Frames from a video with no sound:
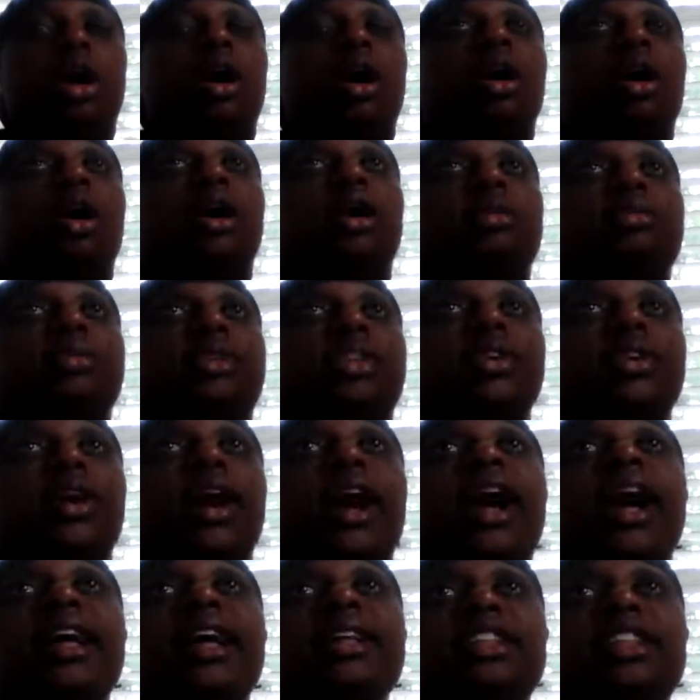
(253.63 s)
So
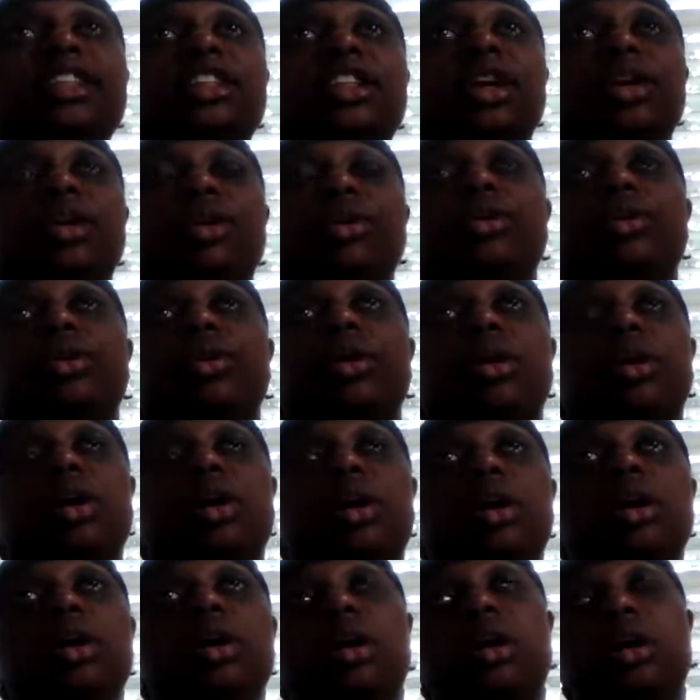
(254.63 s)
I had to go,
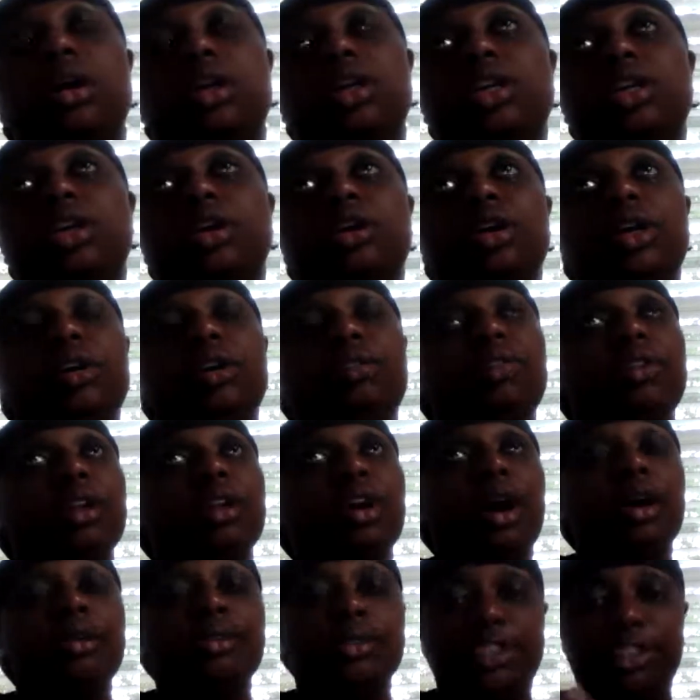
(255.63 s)
even
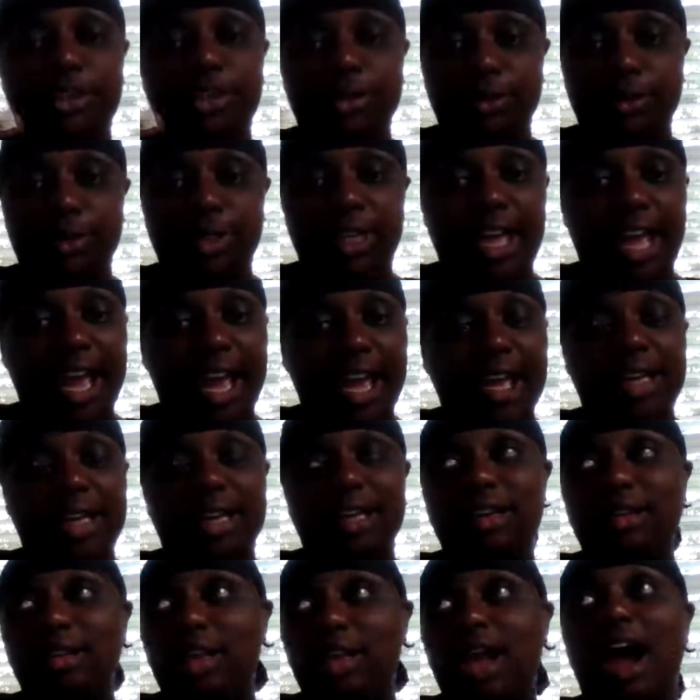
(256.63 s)
though I was doing that,
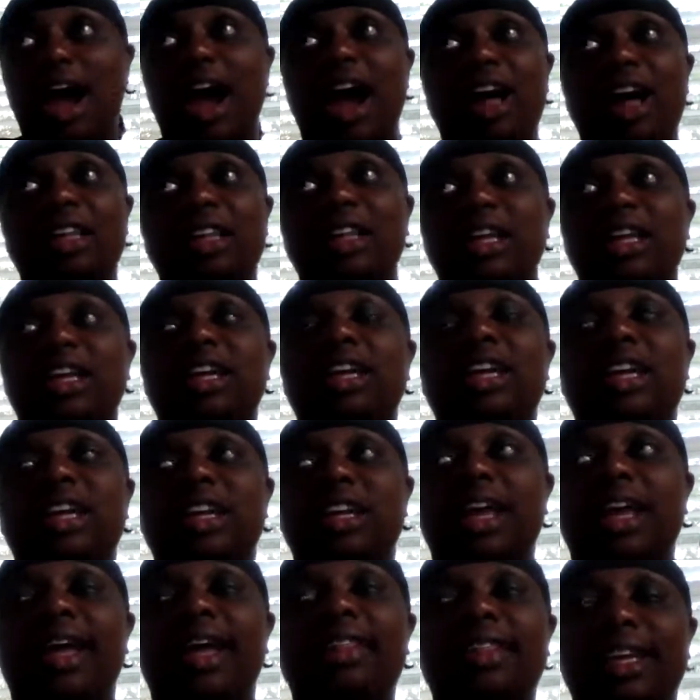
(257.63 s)
and at
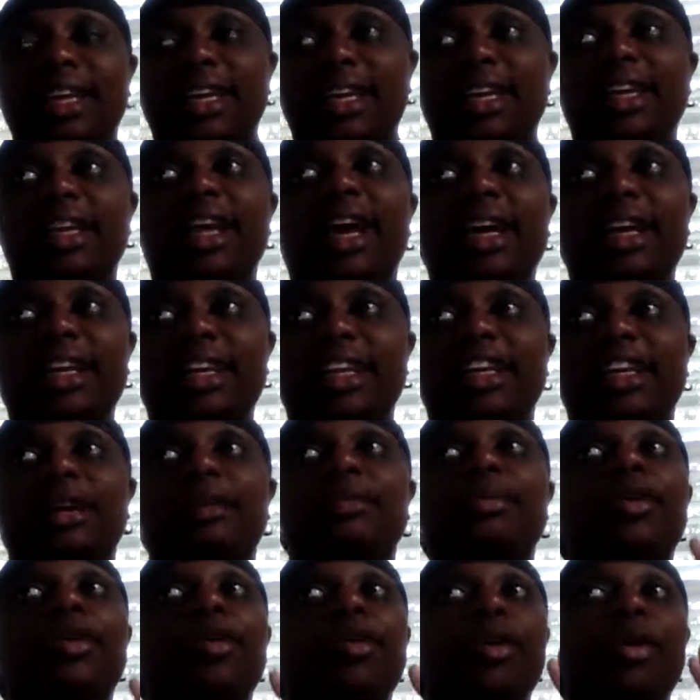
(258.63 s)
the end, I ended
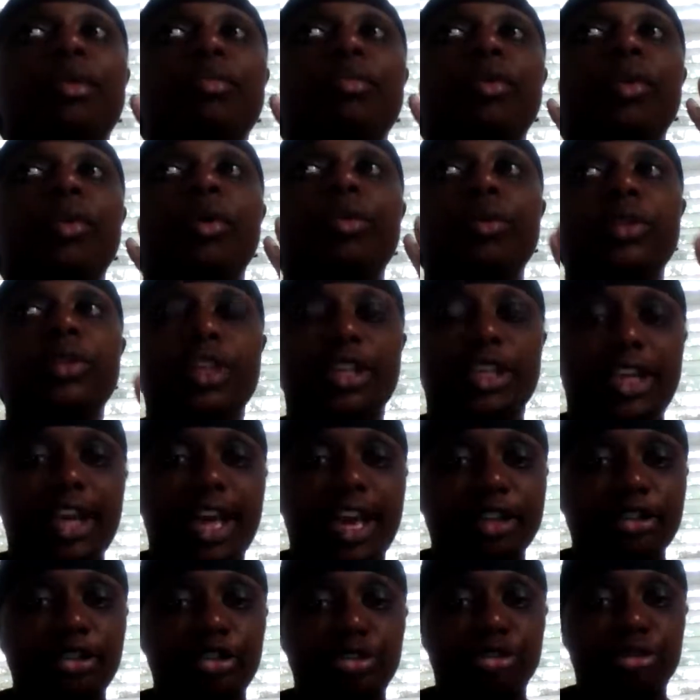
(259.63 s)
up going more with the
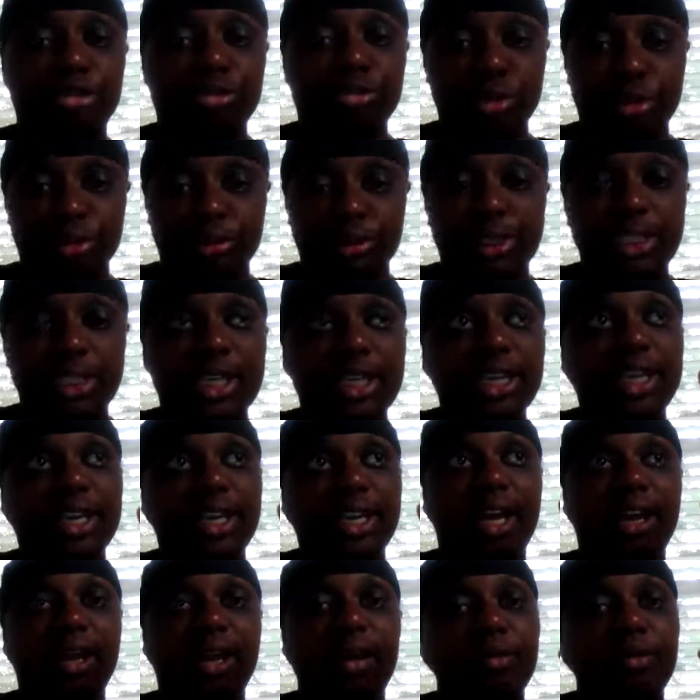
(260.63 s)
natural remedy, and
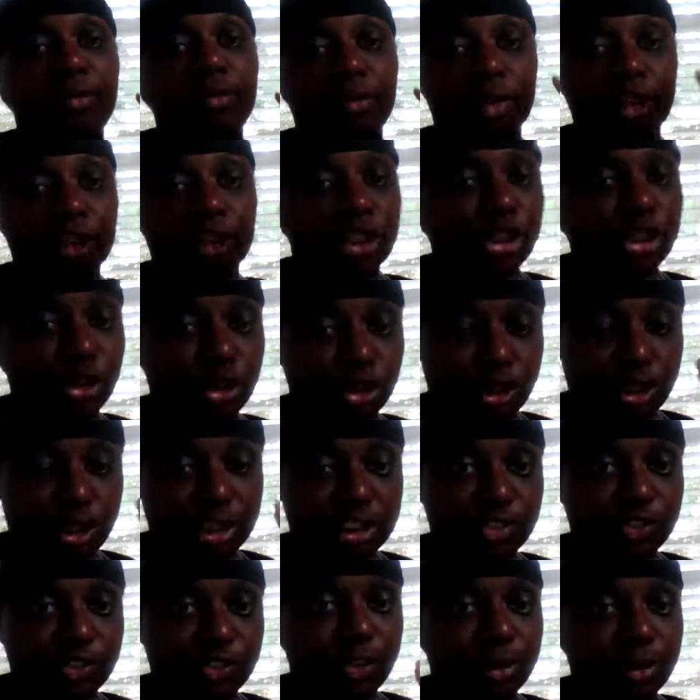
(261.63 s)
that really
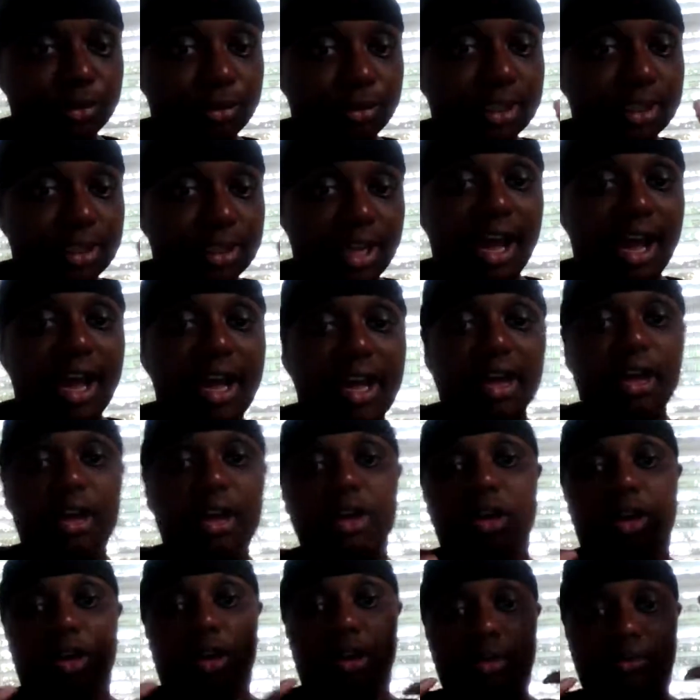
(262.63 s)
transformed a lot
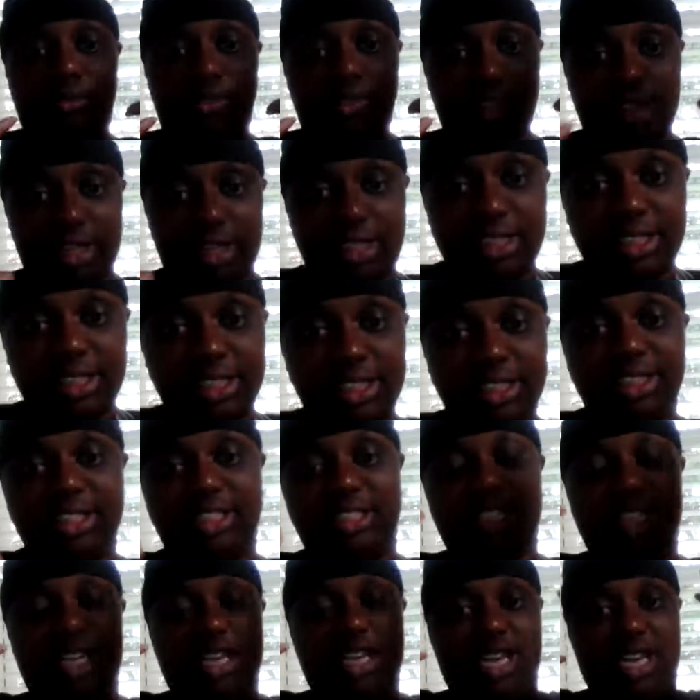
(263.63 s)
of
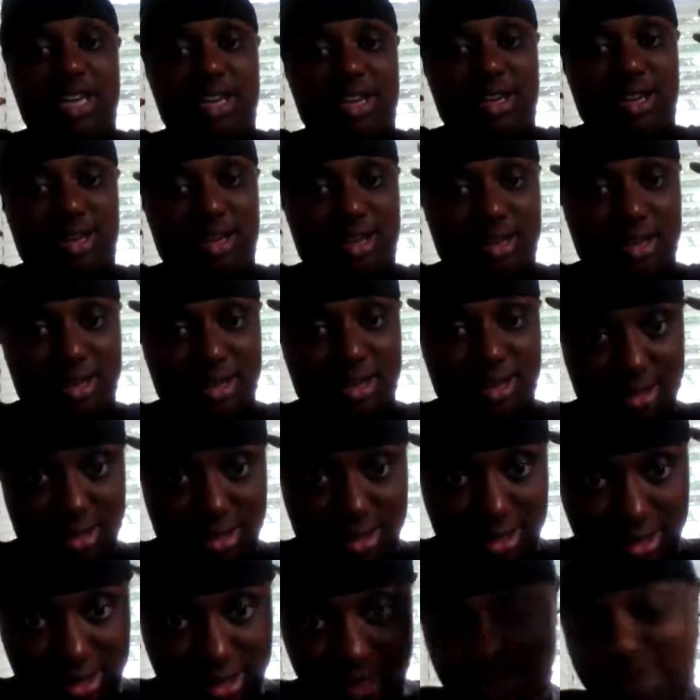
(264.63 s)
things
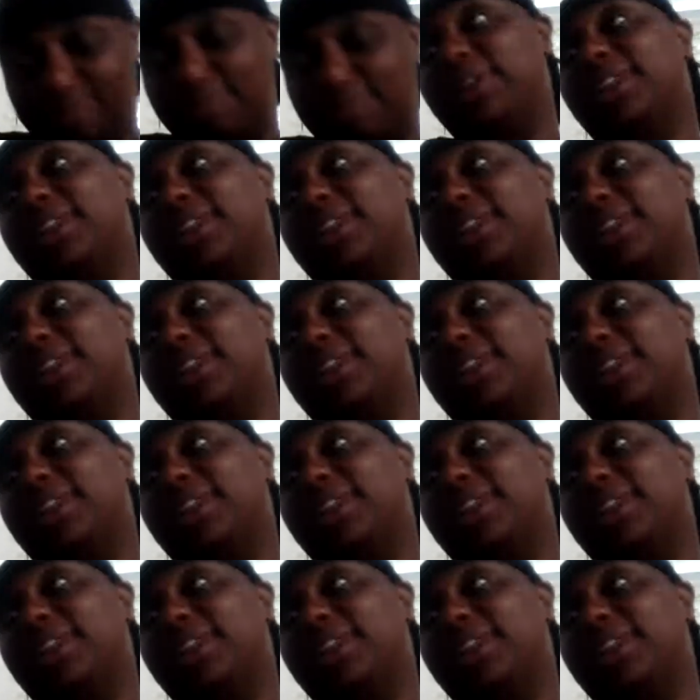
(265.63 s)
in my